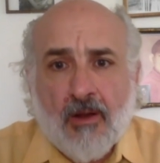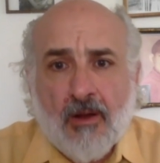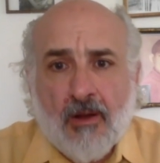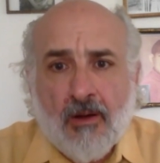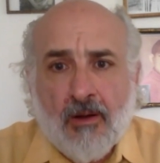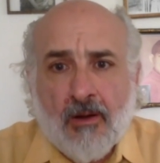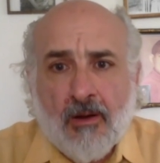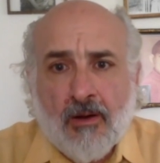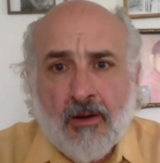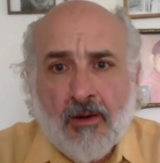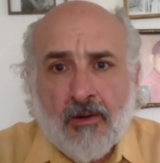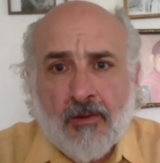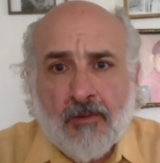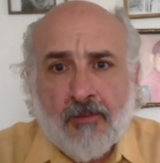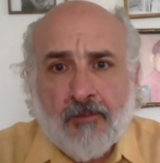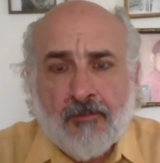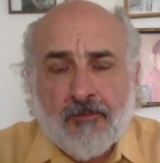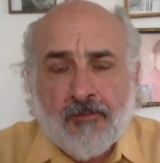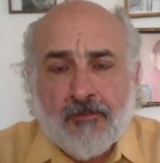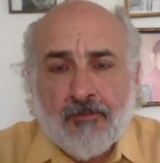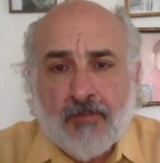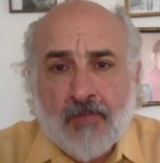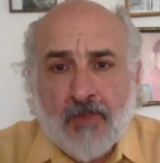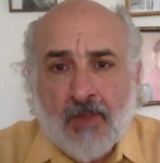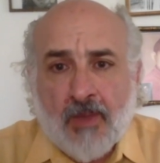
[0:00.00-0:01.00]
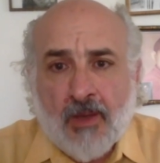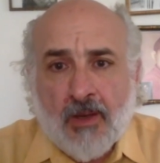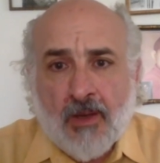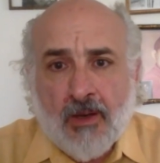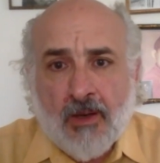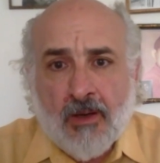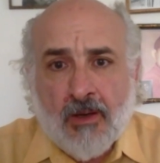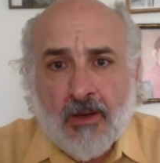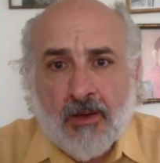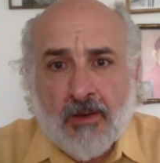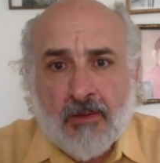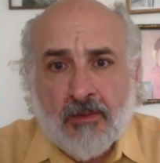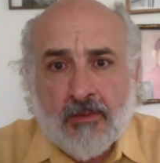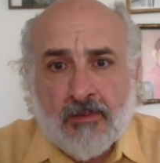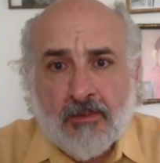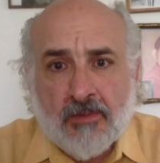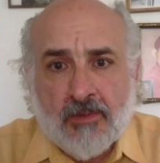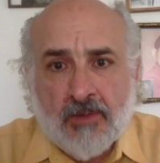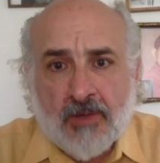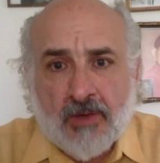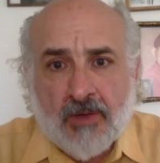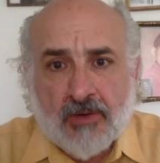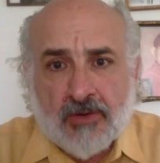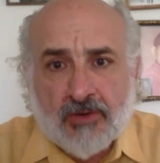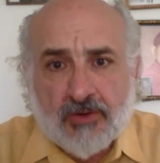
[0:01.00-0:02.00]
and
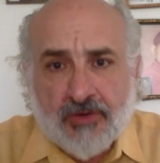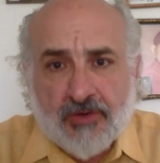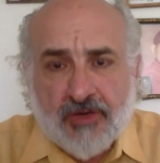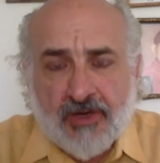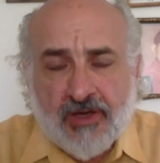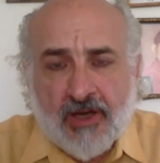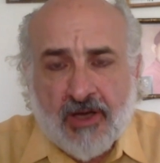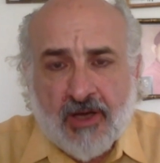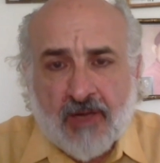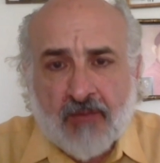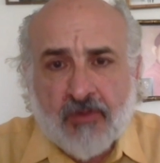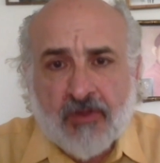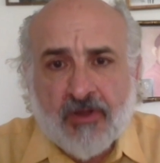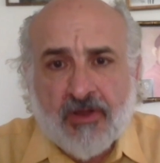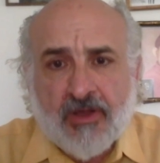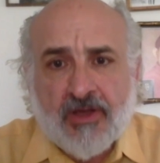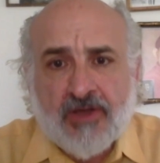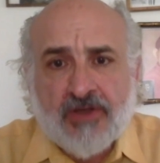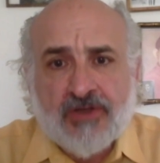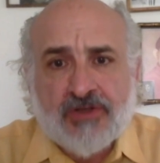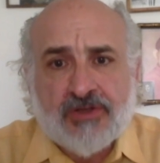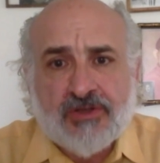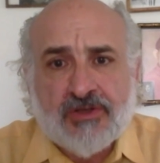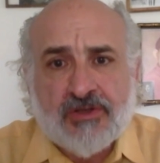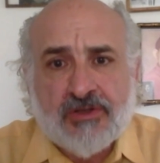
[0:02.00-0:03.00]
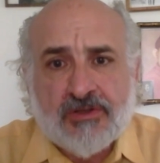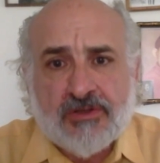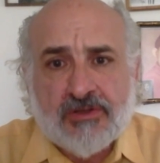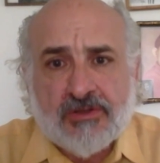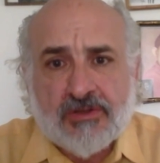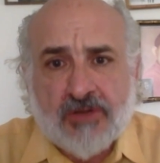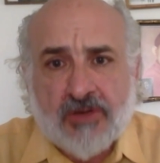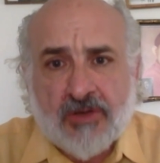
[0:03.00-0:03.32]
their treaty obligations